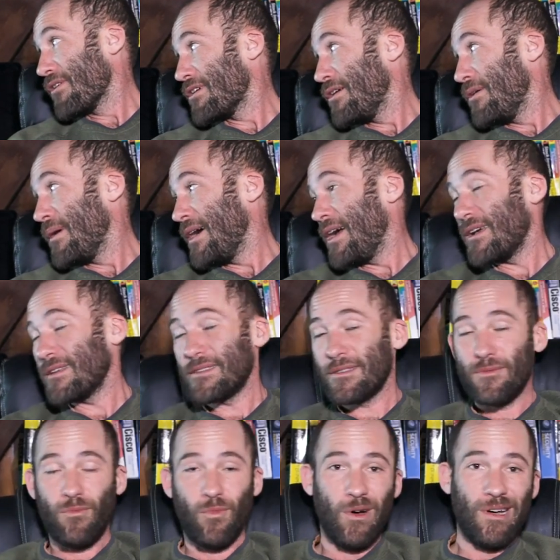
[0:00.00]

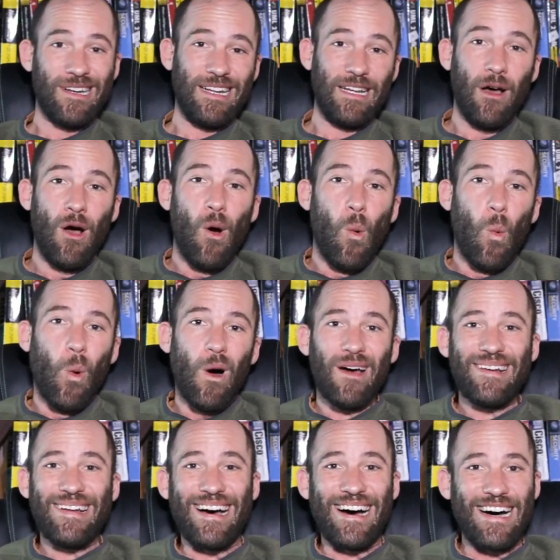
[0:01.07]
coax. One.
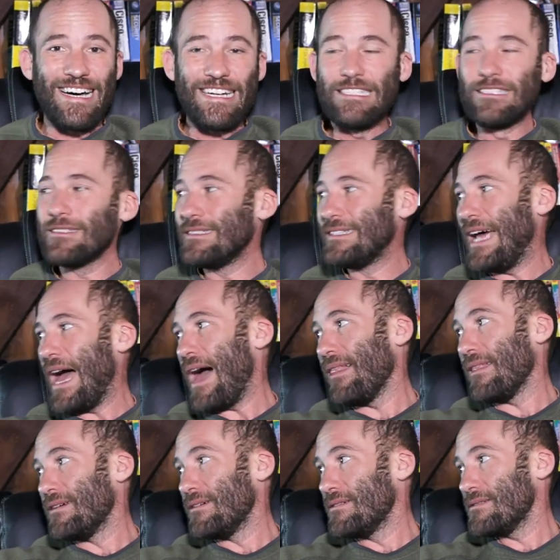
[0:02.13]
$100
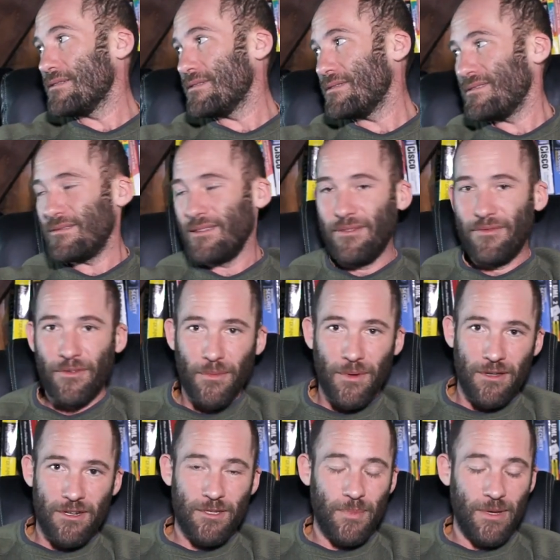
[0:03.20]
if you're
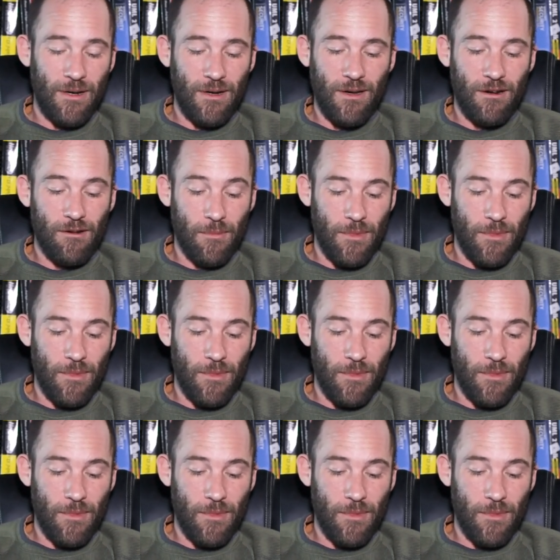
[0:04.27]
willing to spend 100